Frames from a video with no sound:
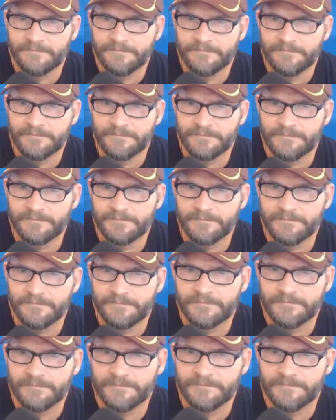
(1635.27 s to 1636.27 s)

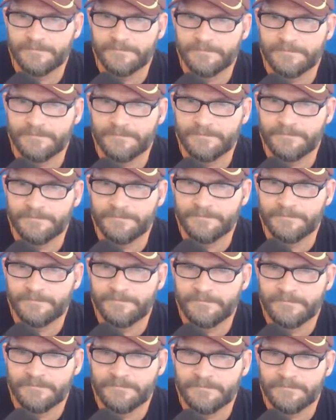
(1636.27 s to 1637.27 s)

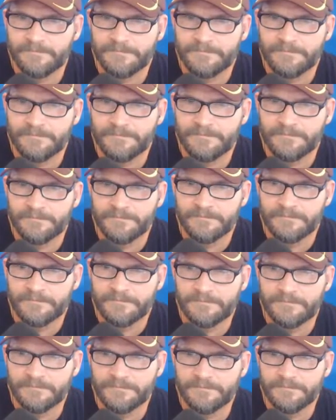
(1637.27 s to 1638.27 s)

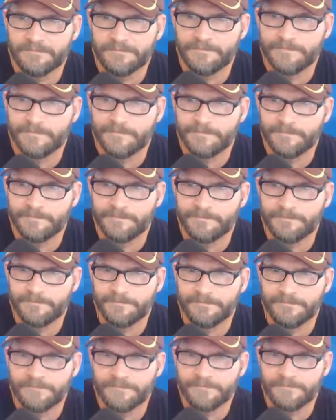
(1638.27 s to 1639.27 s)

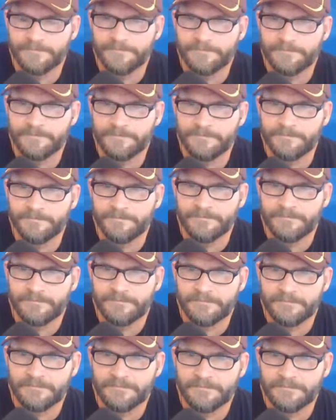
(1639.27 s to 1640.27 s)

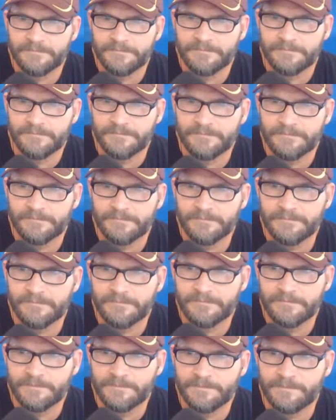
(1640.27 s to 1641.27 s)

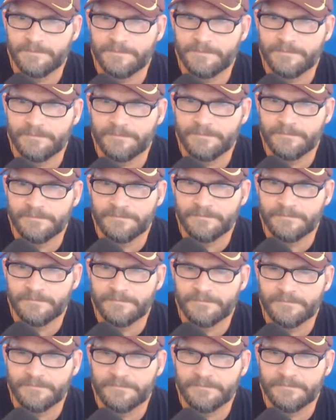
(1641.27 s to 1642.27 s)

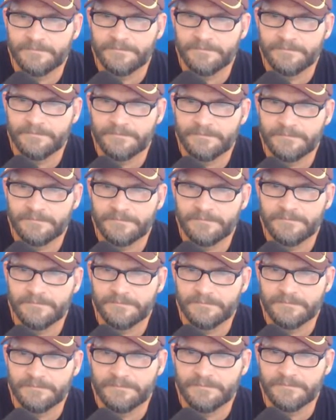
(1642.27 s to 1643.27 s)
No words are spoken by the person on screen.